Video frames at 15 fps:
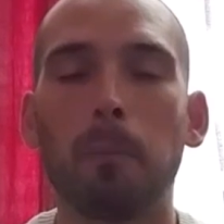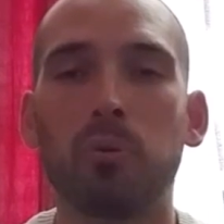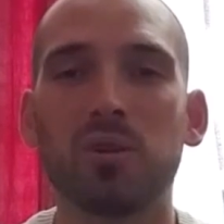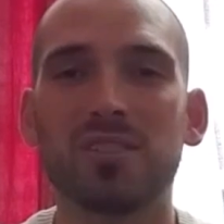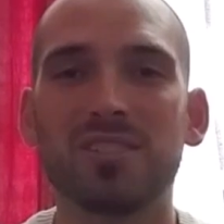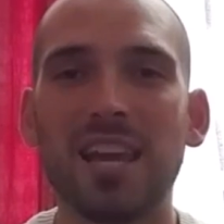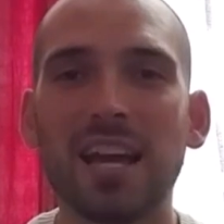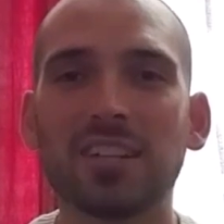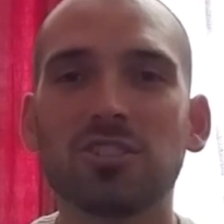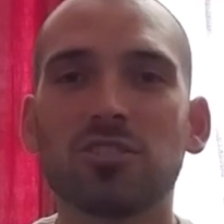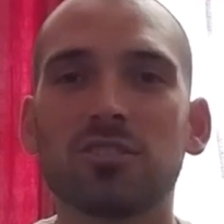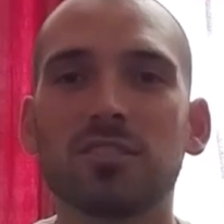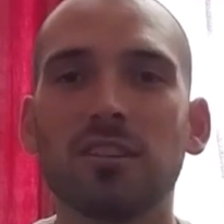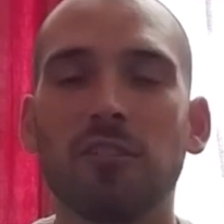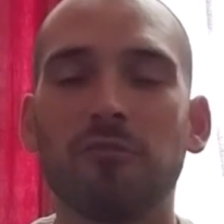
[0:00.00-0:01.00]
protect
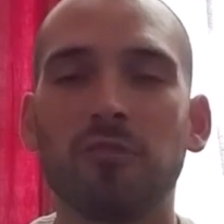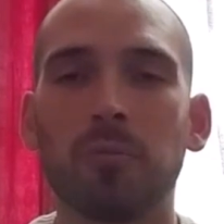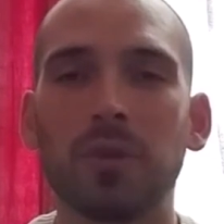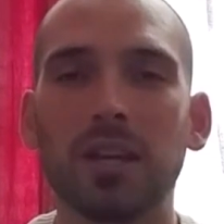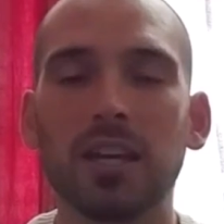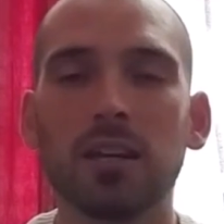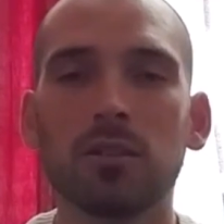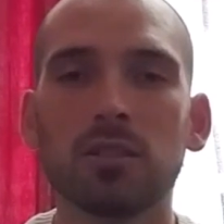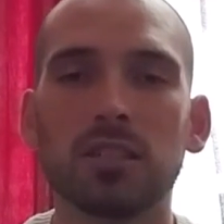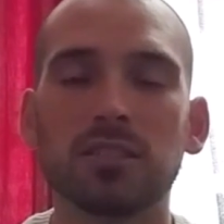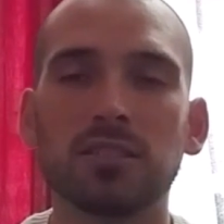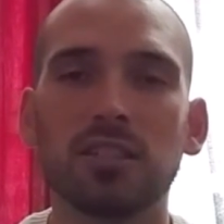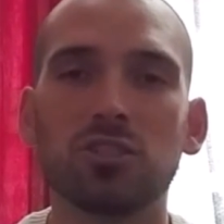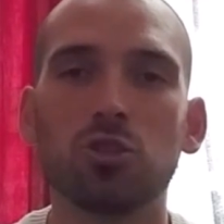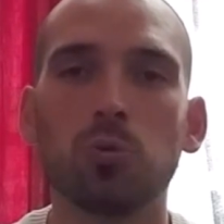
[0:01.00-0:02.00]
yourself from the
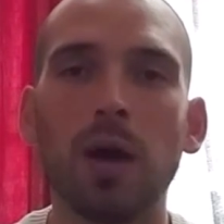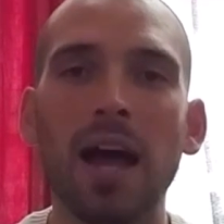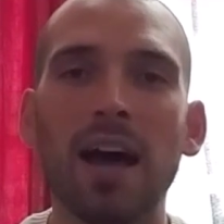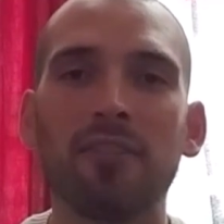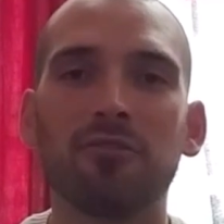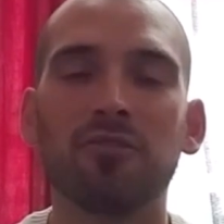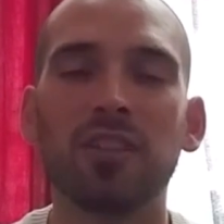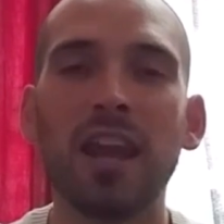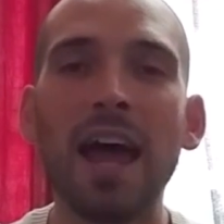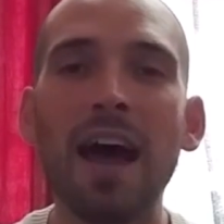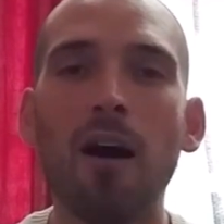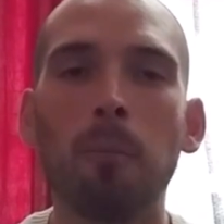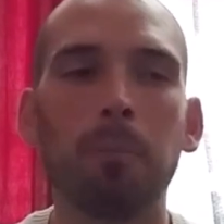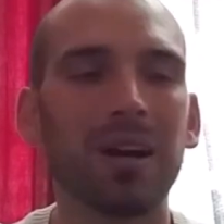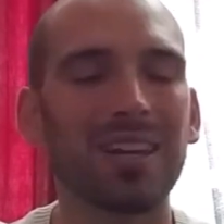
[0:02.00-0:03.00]
illness that you have
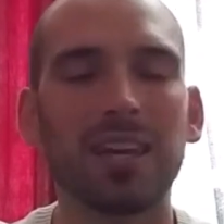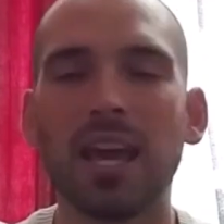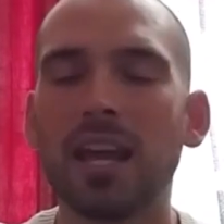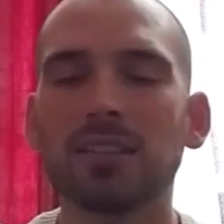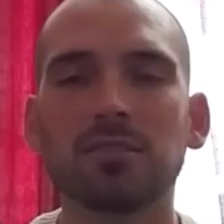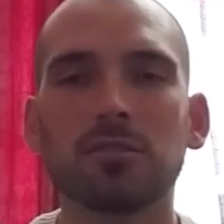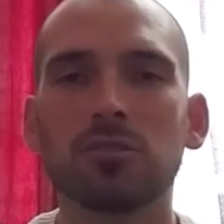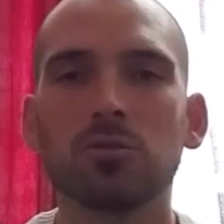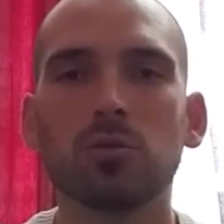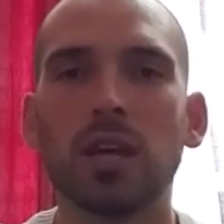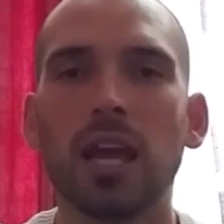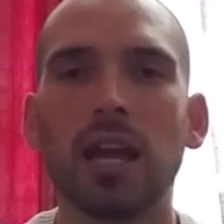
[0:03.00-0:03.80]
now, but cancer, you